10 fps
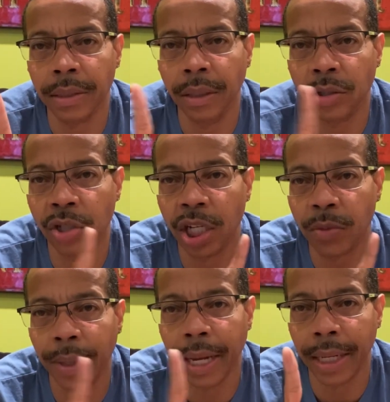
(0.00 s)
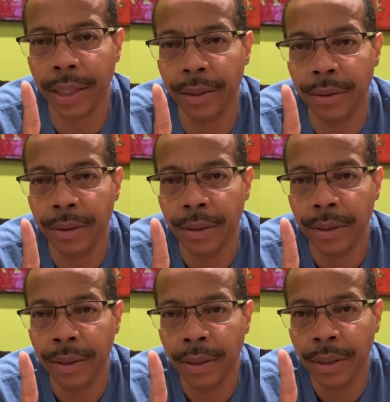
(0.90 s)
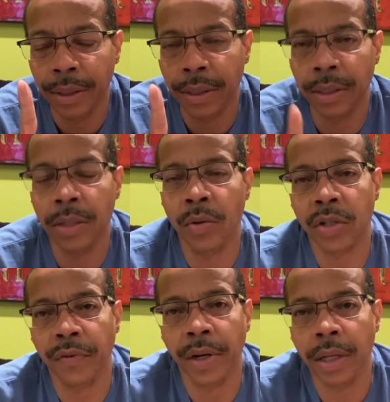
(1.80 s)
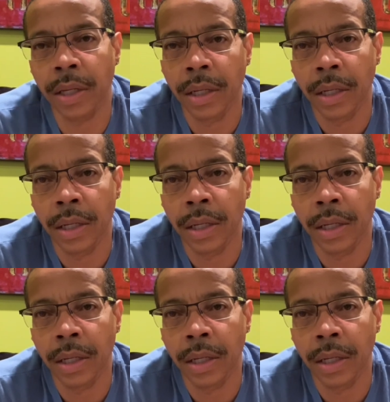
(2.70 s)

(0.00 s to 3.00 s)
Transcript: don't trust my IQ. You know what's so funny?